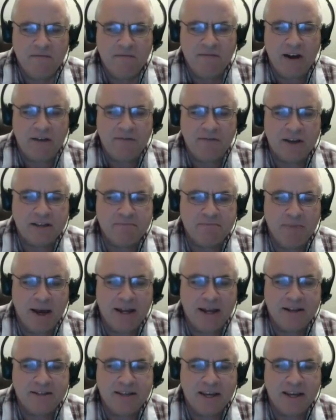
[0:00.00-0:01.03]
Five x
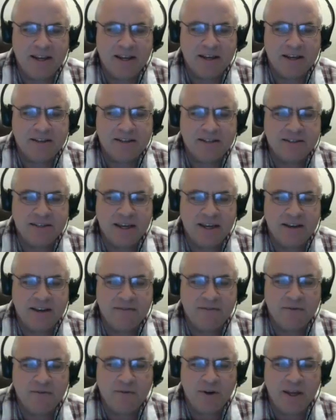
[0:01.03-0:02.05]
minus eight x is
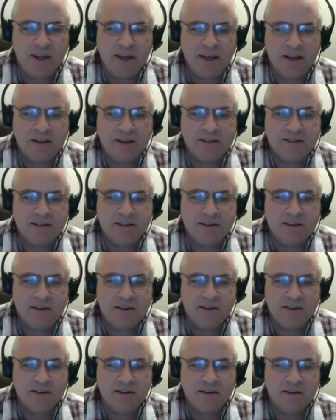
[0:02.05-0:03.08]
negative three x
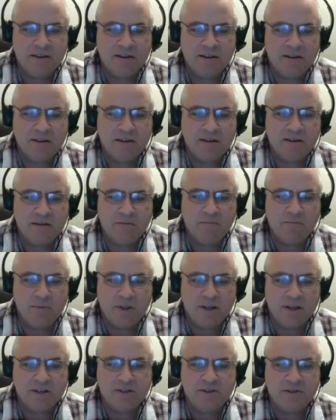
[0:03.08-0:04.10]

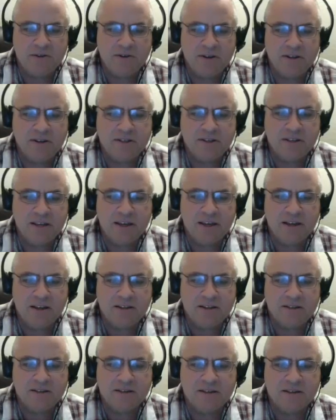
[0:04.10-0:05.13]
plus
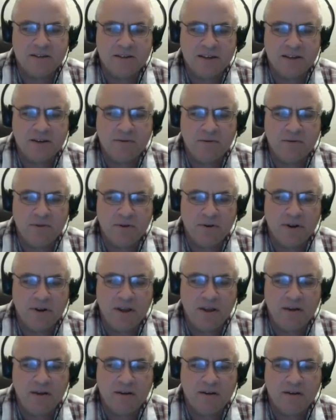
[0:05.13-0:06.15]
36 equal
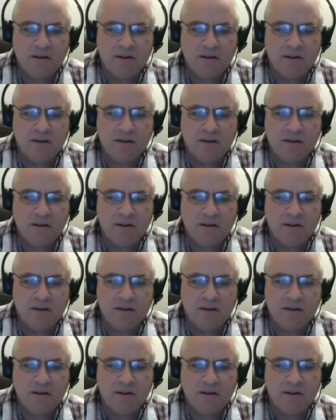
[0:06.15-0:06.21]
30.